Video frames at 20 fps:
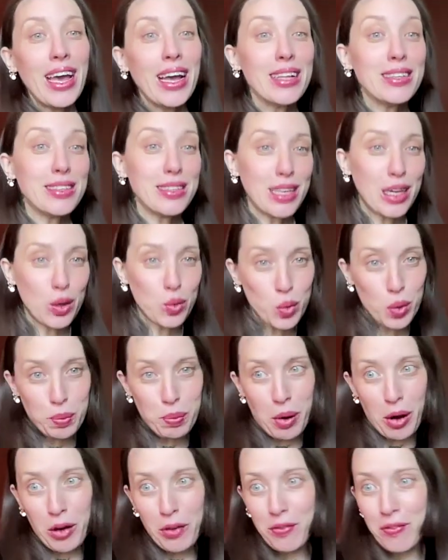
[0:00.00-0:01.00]
It's equal
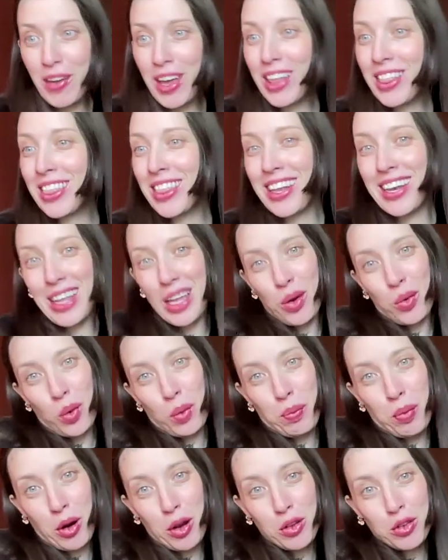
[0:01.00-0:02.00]
part faith and equal
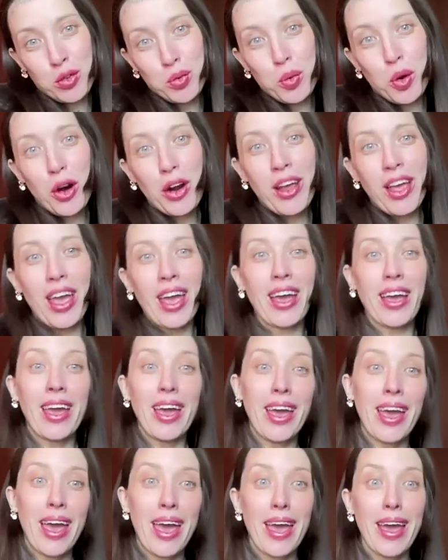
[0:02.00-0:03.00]
parts work,
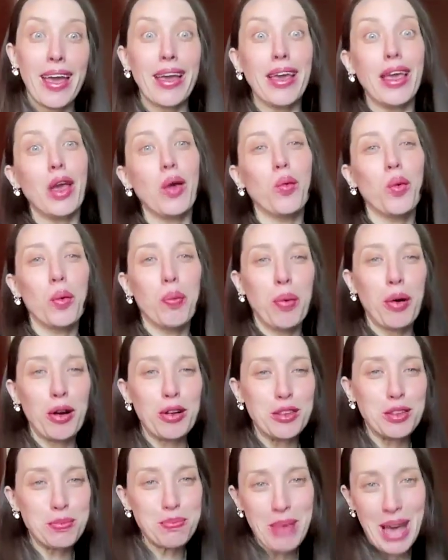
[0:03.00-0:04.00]
aka equal
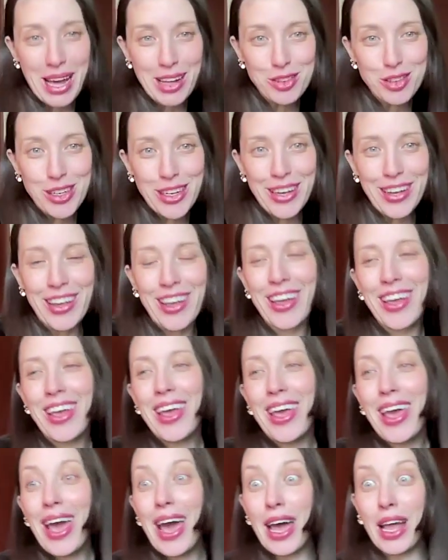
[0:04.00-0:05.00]
parts magic
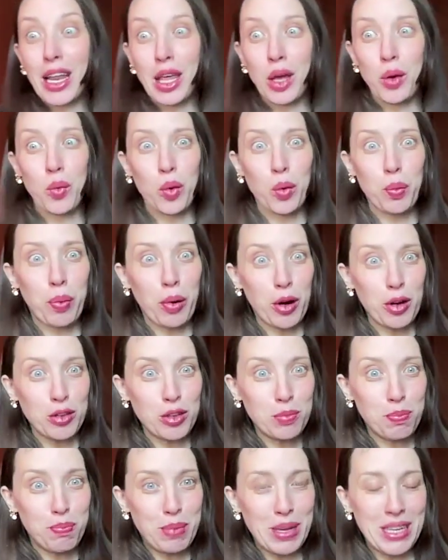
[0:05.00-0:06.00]
and equal
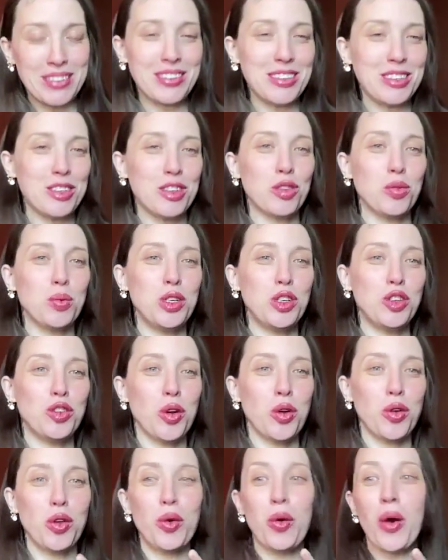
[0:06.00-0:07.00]
parts business. We
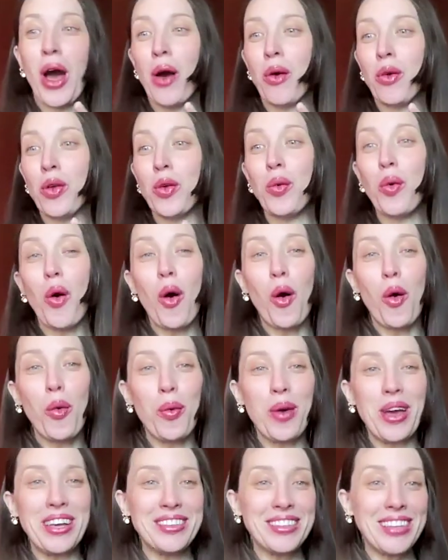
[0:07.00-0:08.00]
show you how you
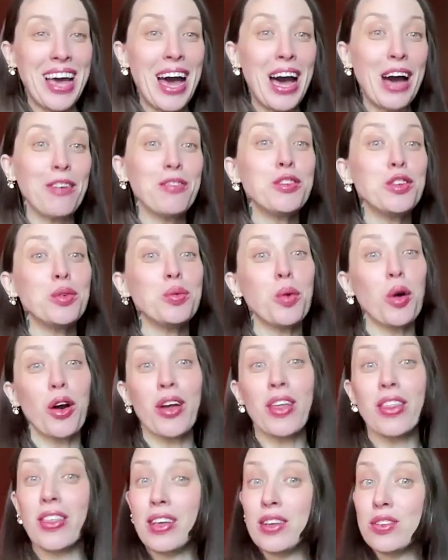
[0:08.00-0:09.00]
always have to
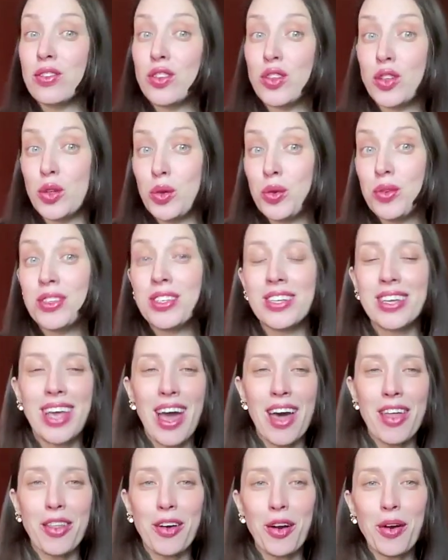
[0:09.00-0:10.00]
work these two
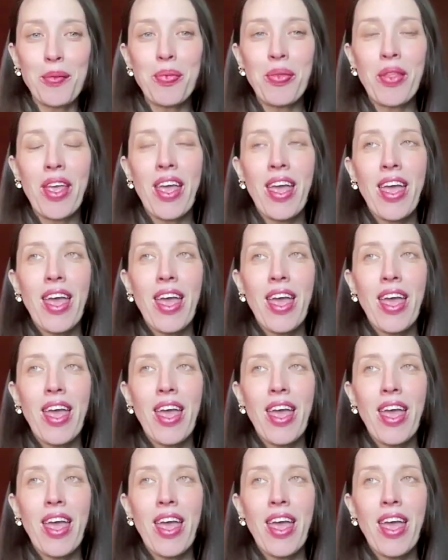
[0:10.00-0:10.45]
together.